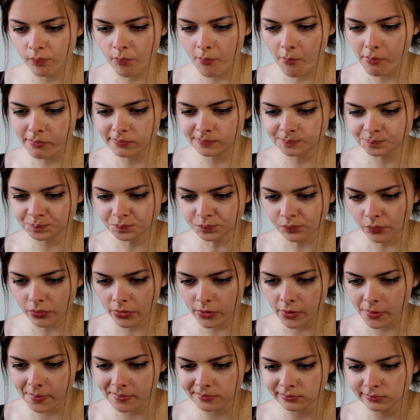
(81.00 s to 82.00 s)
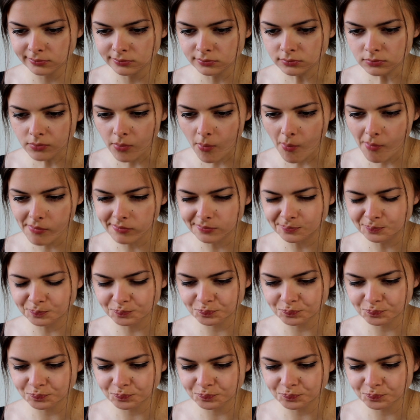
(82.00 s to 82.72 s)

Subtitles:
Nobody speaks.